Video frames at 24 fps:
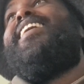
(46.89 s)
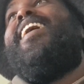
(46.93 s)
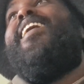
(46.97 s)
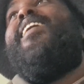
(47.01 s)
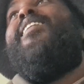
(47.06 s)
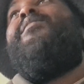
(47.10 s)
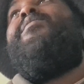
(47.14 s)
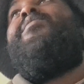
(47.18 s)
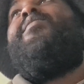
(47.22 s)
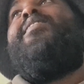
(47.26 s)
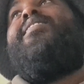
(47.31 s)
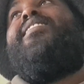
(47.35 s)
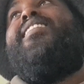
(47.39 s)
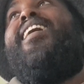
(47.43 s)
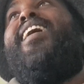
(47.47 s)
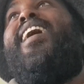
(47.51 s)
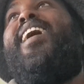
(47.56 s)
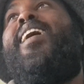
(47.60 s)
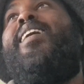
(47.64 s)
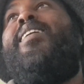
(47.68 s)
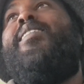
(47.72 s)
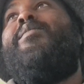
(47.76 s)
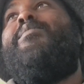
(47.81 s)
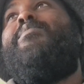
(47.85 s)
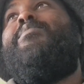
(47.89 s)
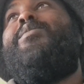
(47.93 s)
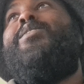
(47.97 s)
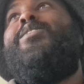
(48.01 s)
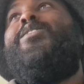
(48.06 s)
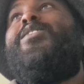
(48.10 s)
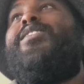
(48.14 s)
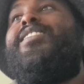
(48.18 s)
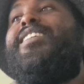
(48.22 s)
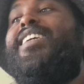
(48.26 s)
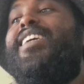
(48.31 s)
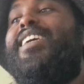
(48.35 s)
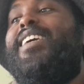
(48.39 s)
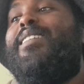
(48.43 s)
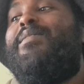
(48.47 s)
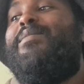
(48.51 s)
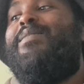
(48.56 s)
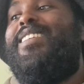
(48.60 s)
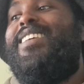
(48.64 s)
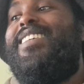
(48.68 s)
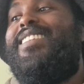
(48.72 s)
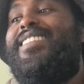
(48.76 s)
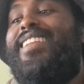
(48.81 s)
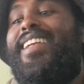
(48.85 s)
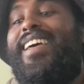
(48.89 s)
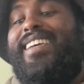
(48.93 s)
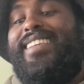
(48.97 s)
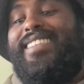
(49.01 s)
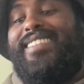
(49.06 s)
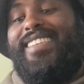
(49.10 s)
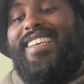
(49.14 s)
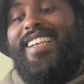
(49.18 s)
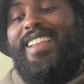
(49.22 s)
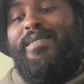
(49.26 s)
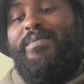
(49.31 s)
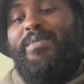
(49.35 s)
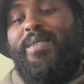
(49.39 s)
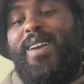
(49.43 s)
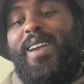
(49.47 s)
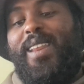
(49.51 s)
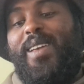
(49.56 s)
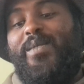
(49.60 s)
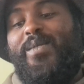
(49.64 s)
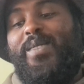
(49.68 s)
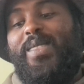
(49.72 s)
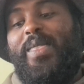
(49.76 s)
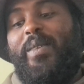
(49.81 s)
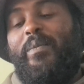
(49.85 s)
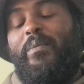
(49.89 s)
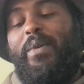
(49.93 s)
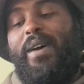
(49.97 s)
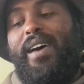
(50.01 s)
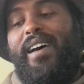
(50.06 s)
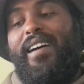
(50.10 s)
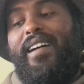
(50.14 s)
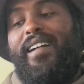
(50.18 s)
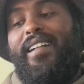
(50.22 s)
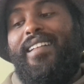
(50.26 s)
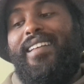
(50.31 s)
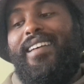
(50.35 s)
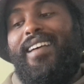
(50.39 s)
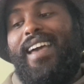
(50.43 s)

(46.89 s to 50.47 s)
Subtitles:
Every time you see him, he's like celebrating with the belt.